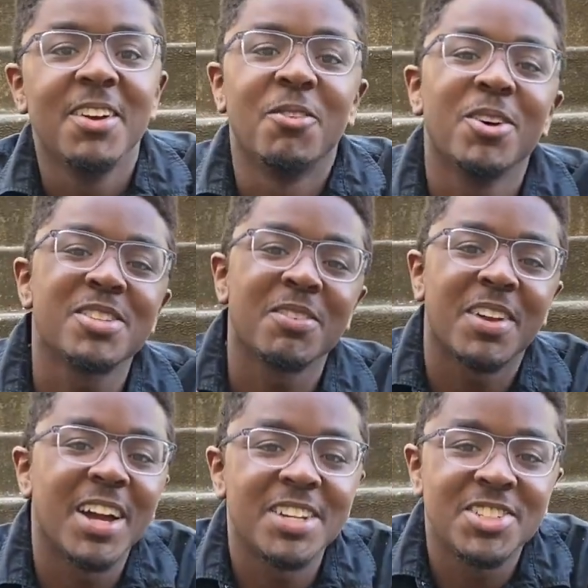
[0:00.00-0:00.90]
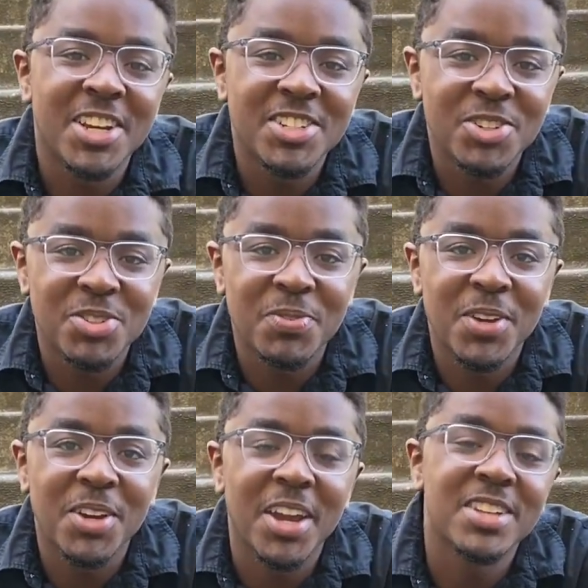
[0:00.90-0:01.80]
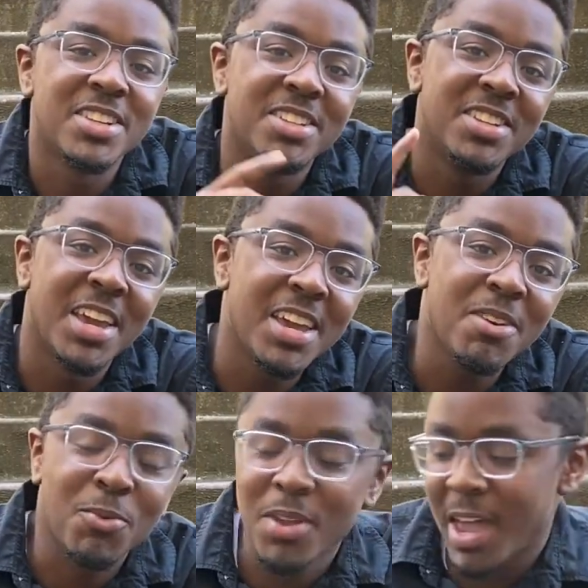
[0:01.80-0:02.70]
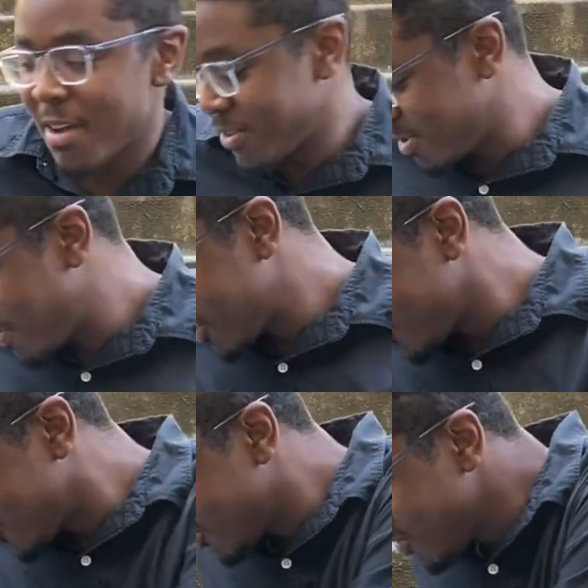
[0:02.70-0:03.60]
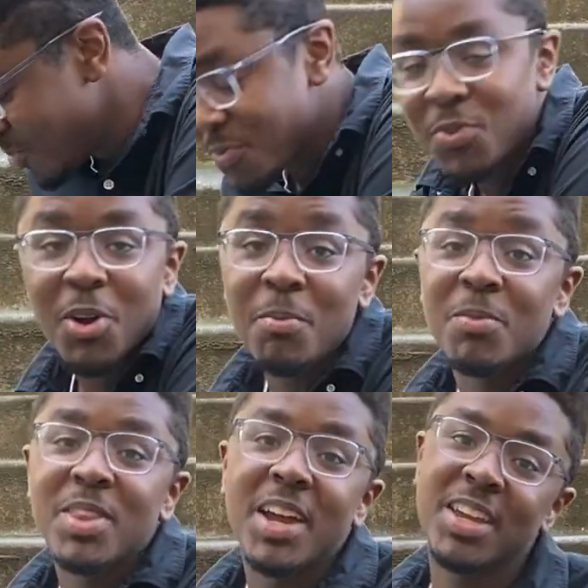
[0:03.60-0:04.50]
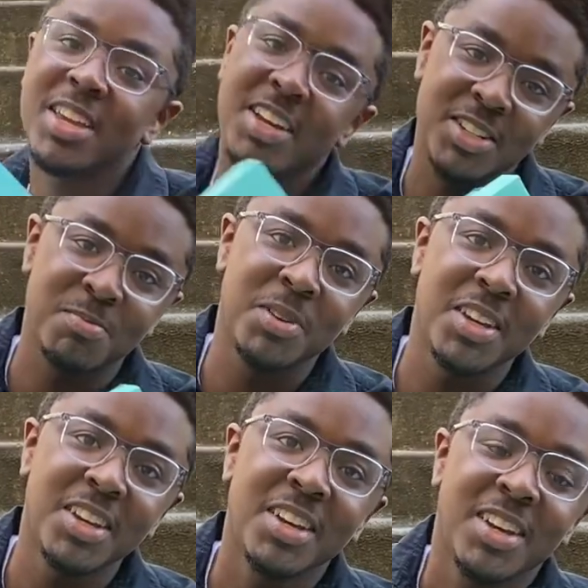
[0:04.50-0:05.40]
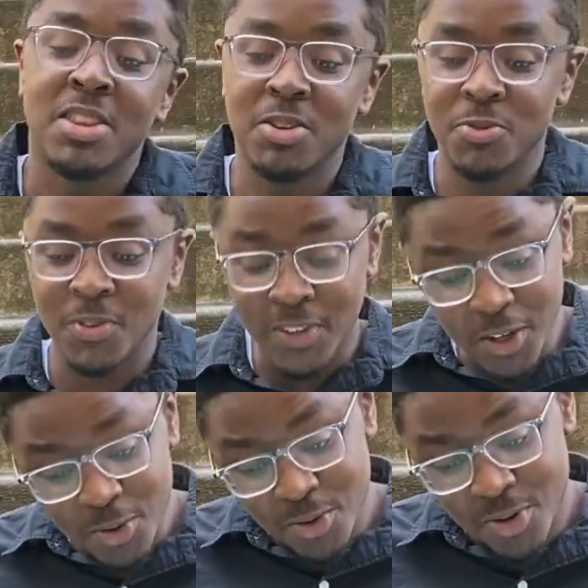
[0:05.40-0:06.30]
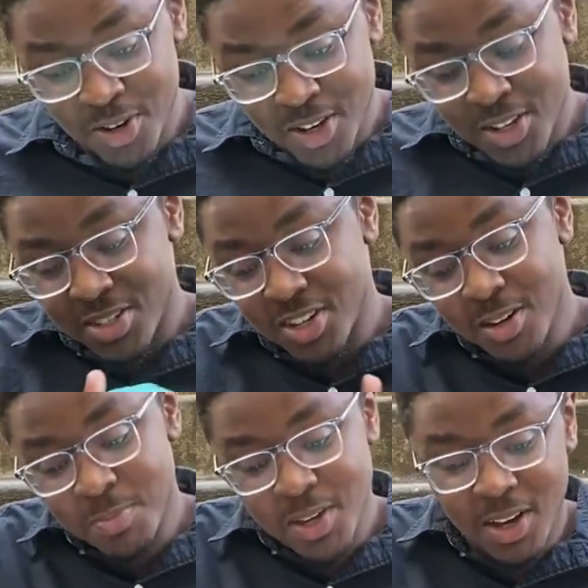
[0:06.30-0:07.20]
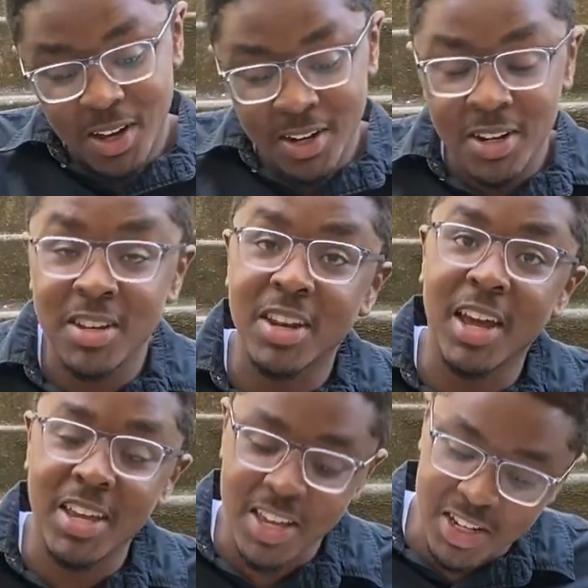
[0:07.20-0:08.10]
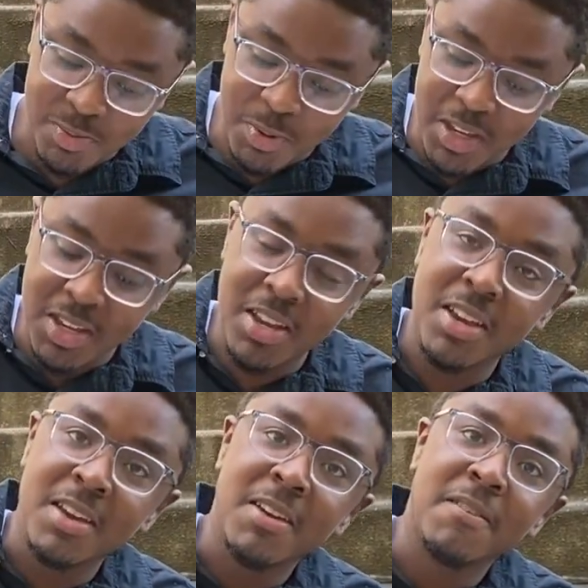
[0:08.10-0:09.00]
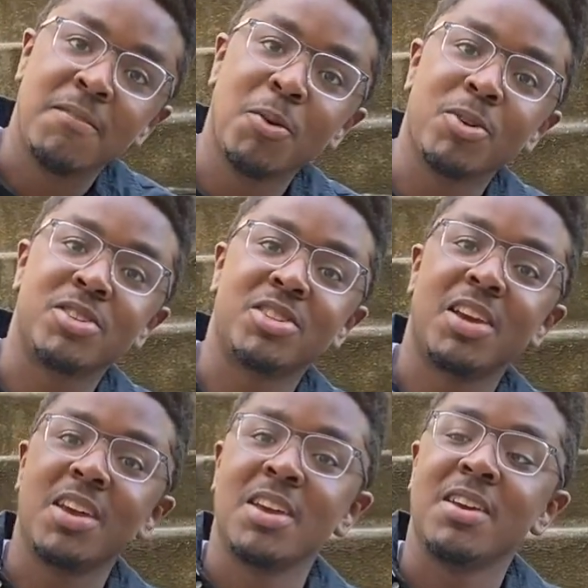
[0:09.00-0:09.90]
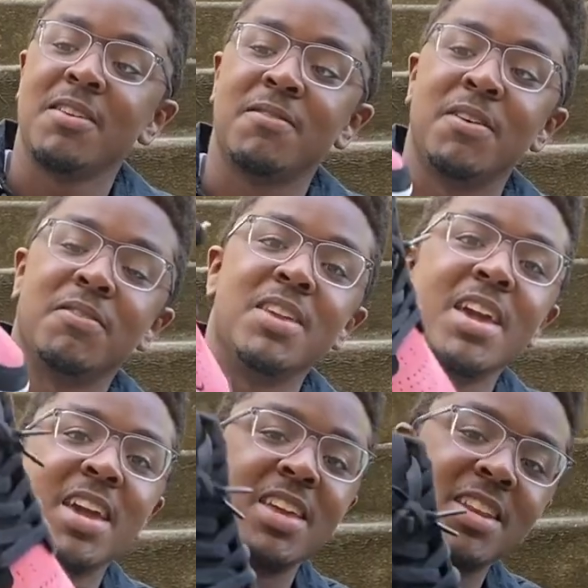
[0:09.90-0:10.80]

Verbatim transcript: What's up guys, Jay Joseph here, and today we have a special shoe from Nike SB. The review is gonna be on the Nike SB Force 58.